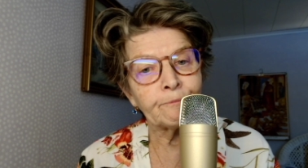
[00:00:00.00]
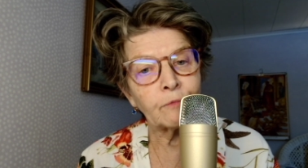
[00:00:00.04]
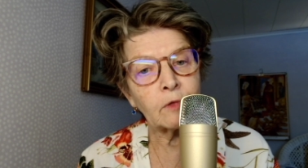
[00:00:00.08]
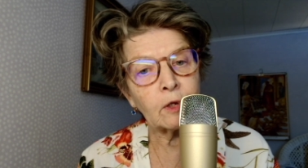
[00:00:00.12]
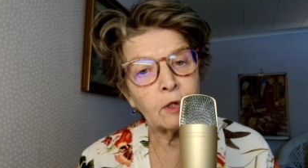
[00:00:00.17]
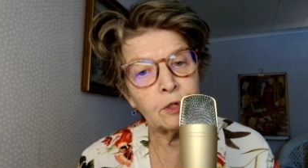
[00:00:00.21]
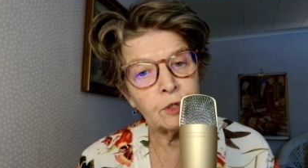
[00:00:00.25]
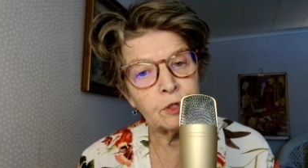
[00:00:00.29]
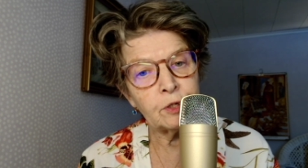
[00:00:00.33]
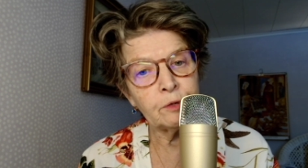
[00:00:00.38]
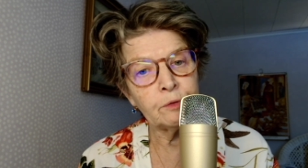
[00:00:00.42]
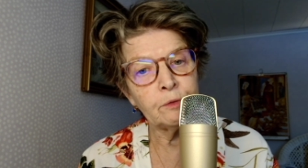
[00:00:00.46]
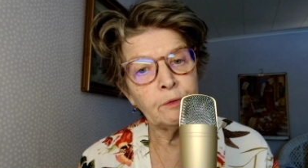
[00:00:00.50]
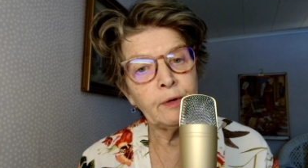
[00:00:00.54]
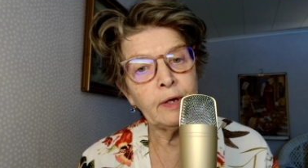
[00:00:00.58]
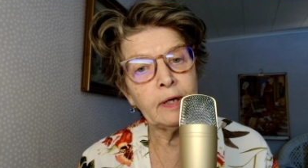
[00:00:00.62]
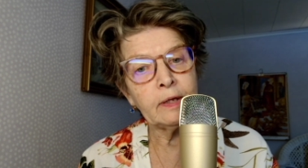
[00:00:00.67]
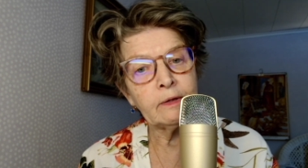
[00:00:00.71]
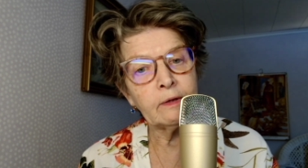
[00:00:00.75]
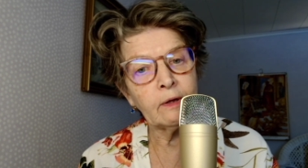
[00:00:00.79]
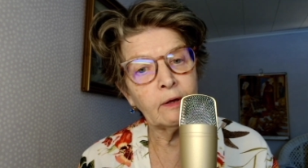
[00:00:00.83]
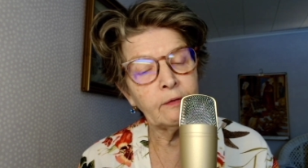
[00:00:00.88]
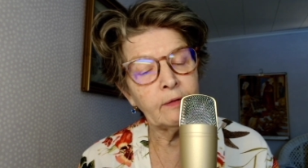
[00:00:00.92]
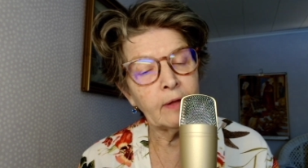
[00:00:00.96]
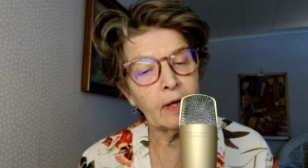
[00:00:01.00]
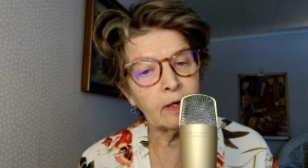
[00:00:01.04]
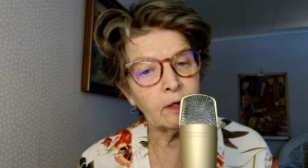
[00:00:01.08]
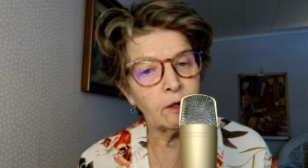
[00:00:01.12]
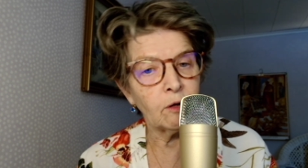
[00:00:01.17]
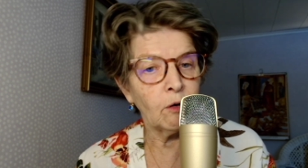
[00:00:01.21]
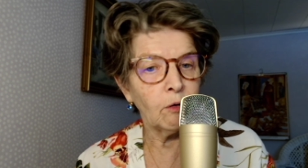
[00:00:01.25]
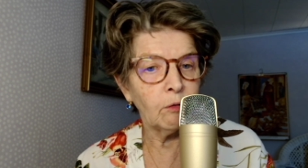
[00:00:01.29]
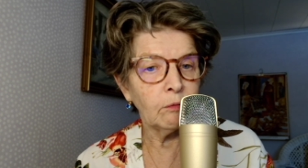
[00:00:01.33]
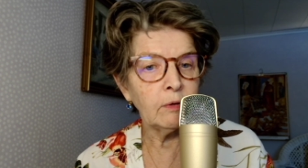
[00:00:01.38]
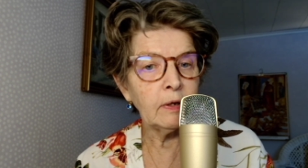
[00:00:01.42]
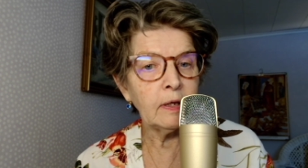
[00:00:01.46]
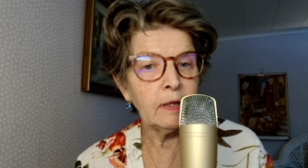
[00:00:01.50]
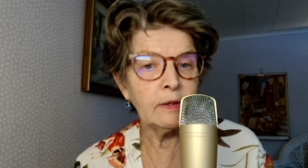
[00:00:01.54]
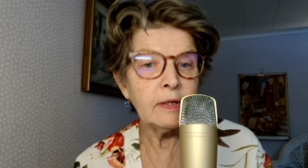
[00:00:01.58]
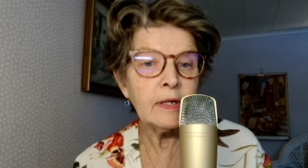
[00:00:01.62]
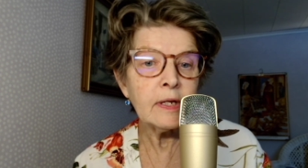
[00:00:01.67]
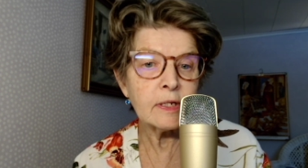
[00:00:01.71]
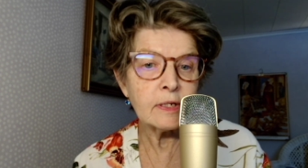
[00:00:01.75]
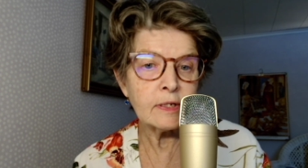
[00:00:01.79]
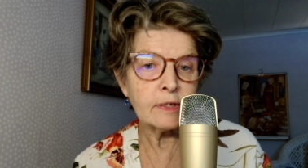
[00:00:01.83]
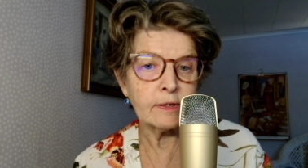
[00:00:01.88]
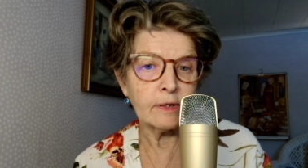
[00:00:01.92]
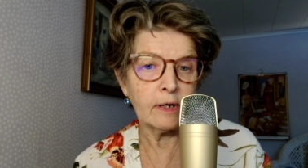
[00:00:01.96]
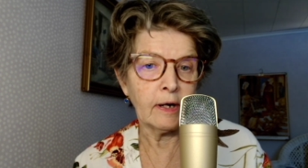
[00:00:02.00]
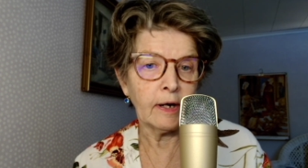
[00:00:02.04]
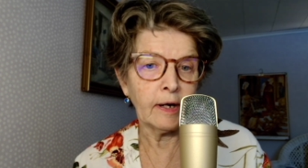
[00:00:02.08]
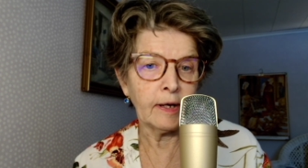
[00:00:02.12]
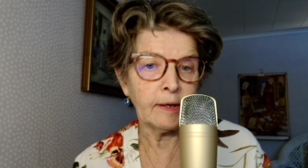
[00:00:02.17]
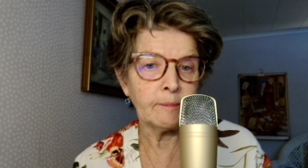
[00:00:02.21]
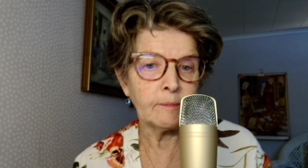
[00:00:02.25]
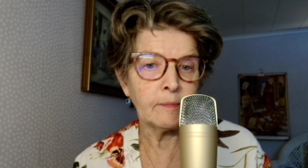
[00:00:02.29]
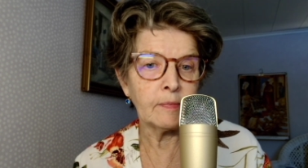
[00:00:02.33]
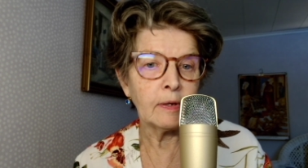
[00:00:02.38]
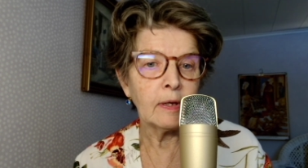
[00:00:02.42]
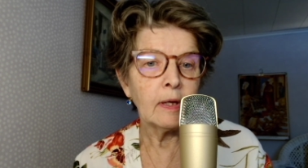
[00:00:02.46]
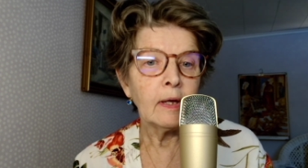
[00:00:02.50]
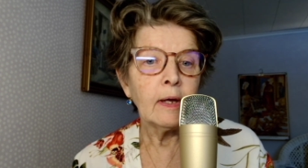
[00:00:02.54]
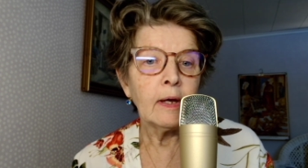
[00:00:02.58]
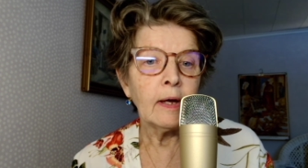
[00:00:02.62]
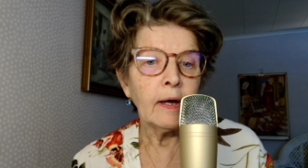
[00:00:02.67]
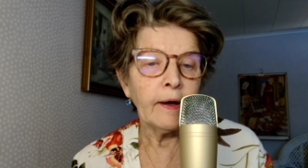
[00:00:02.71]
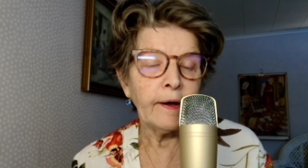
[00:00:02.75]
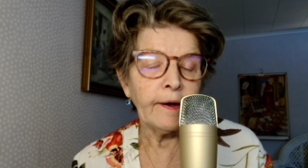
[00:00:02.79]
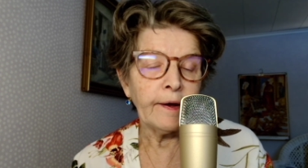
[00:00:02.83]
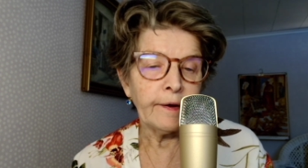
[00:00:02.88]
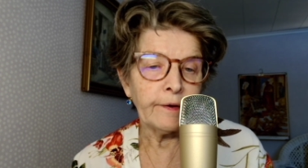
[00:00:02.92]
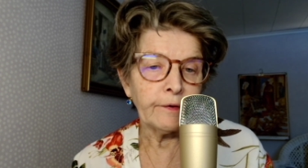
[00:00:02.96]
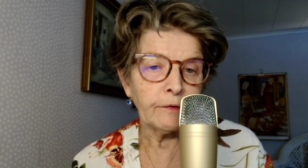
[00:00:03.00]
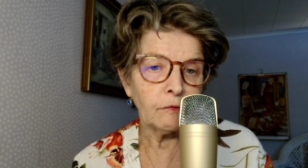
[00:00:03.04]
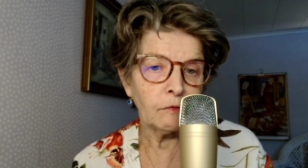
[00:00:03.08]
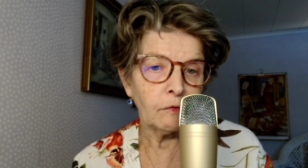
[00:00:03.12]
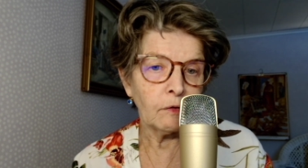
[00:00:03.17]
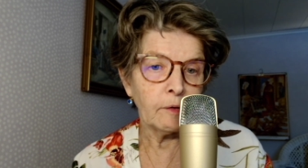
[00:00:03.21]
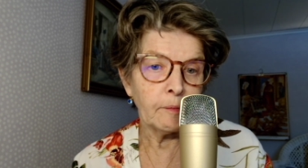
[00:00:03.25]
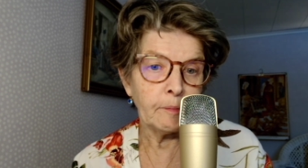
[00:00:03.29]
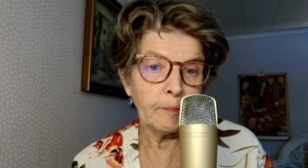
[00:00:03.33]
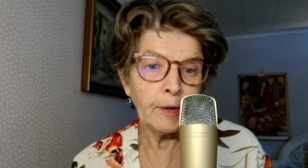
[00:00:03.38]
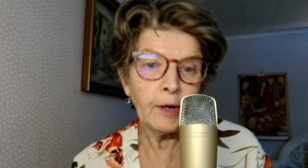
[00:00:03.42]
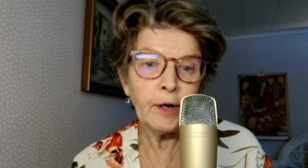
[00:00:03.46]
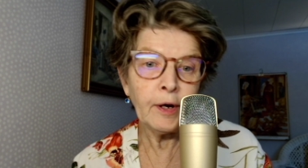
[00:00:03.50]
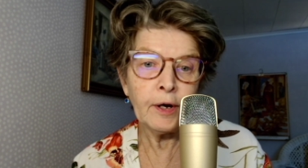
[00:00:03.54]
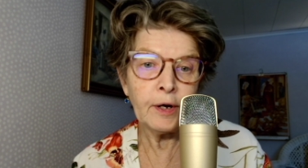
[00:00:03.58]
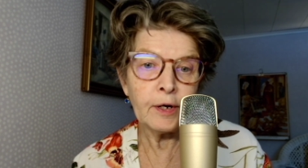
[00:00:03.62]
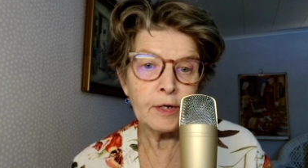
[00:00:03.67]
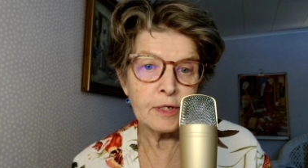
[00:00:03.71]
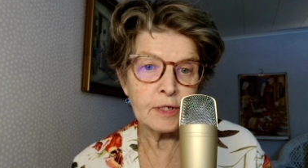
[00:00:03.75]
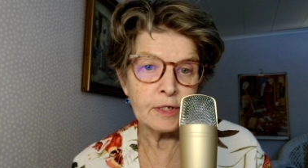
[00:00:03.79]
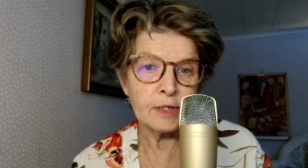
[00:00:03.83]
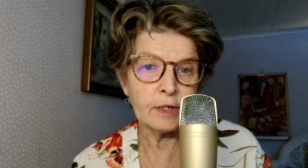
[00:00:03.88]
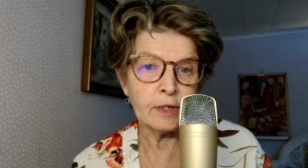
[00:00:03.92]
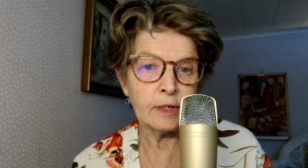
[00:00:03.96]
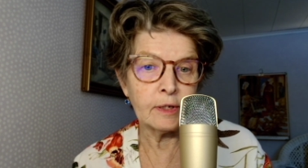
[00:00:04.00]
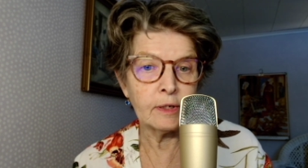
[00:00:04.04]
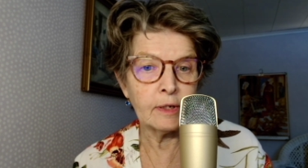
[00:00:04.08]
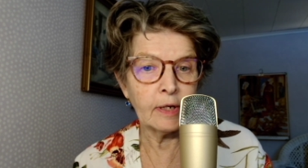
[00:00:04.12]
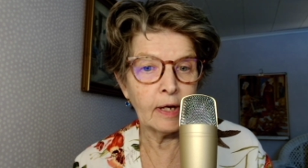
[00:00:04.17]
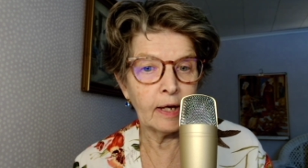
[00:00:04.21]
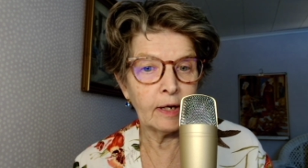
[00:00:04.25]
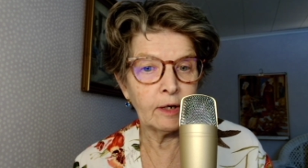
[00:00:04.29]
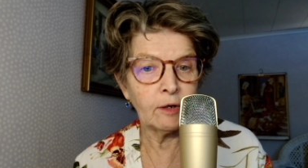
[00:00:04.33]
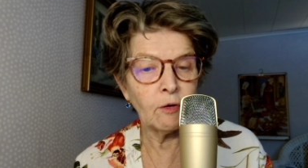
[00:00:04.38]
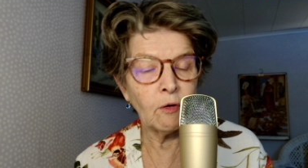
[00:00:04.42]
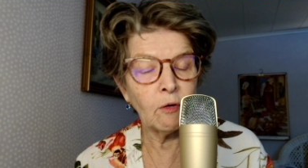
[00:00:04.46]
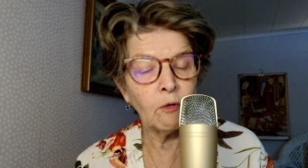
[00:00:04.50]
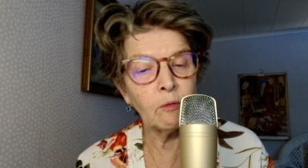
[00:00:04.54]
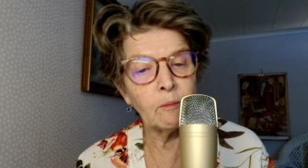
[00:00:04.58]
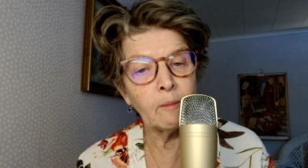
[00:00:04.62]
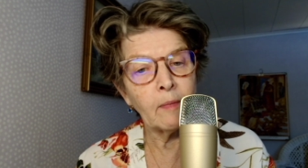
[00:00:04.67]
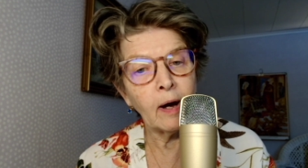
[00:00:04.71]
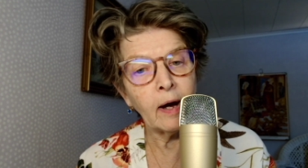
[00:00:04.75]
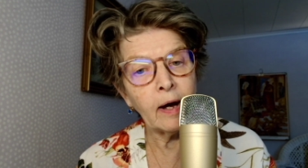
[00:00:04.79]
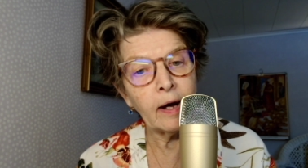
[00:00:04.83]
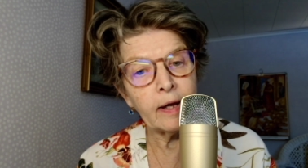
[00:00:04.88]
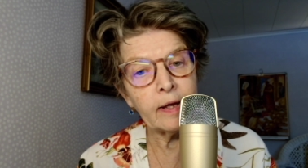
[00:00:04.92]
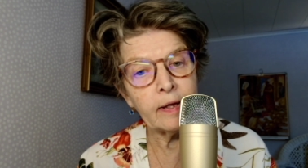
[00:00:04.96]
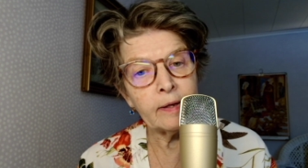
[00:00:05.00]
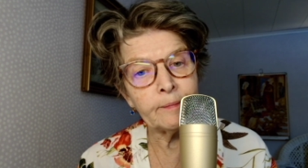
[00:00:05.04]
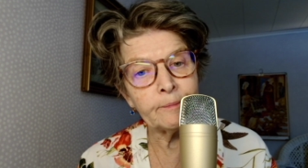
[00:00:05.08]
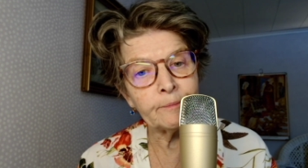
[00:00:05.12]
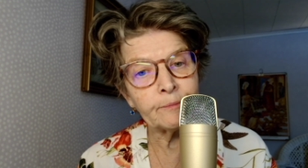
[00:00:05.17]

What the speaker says: to it than only this time as a person, and all my